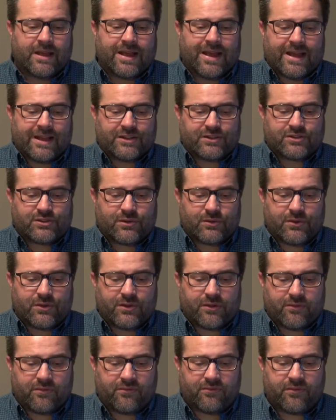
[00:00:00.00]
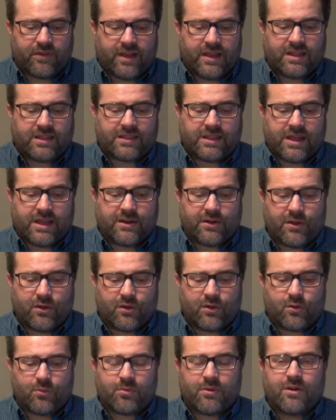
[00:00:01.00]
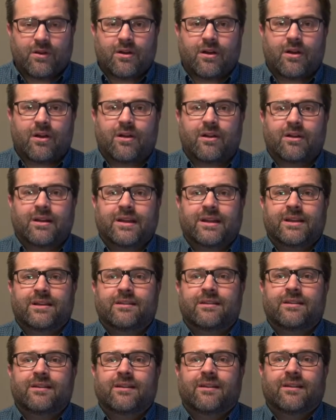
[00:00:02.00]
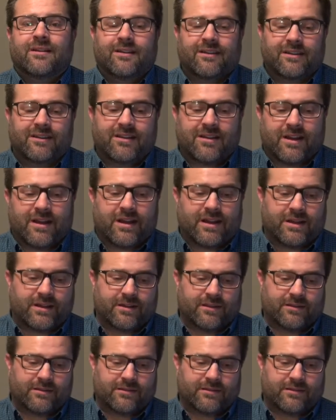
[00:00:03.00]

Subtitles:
and so your faith and hope are in God."